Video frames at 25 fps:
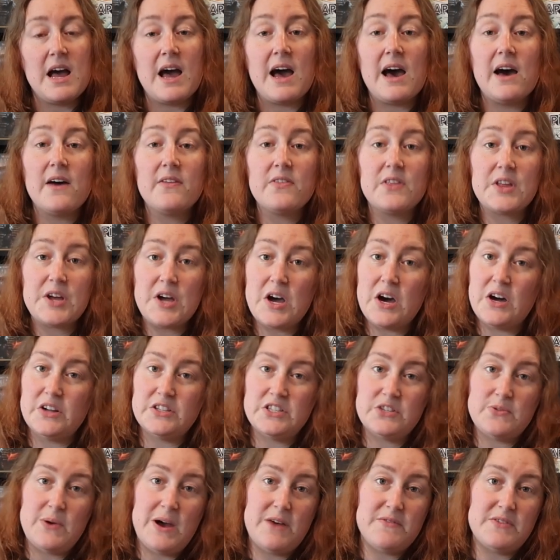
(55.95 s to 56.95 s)
and the
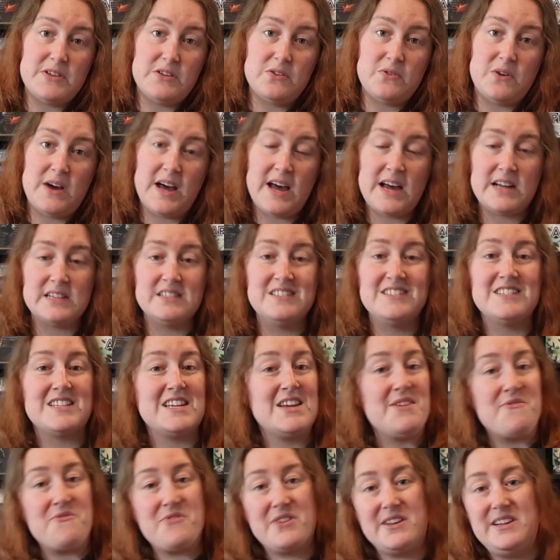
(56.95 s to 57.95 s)
cards you have in your hand
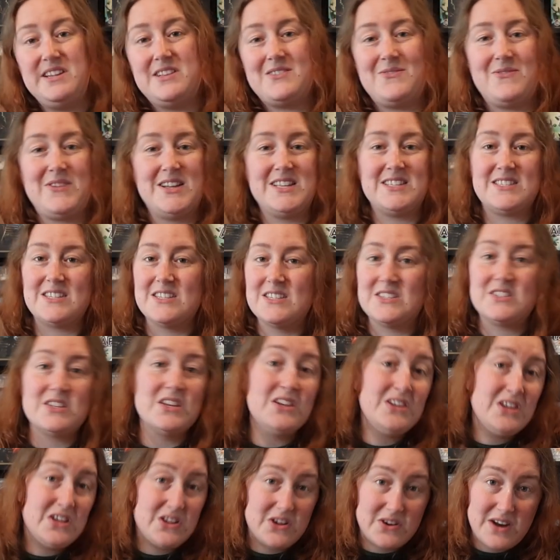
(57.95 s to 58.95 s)
if you need the fences
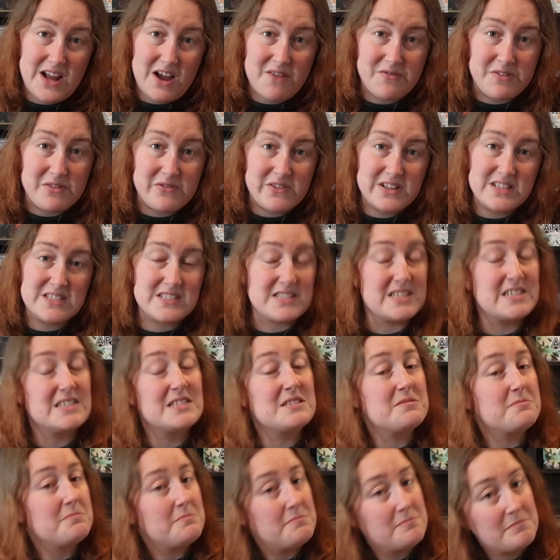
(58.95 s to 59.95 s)
and you don't have the fences.